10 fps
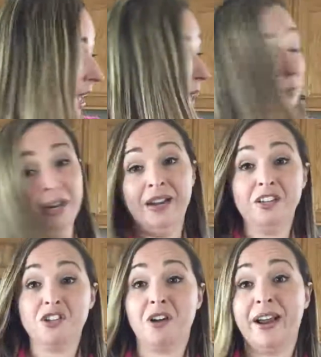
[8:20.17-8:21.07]
I'm dying to
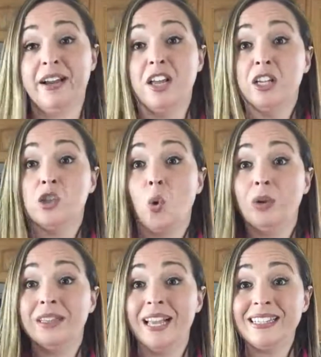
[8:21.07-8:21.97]
try it. So
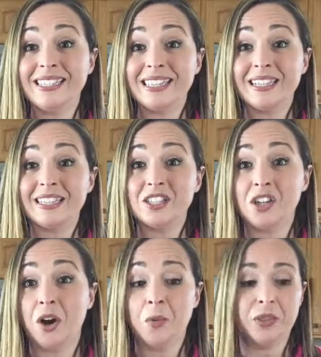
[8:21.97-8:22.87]
let's
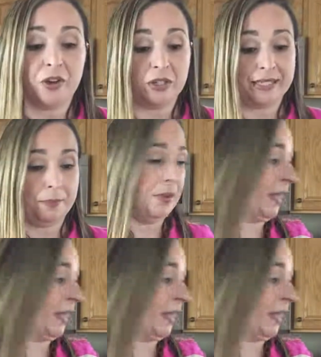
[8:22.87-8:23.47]
start with our dipping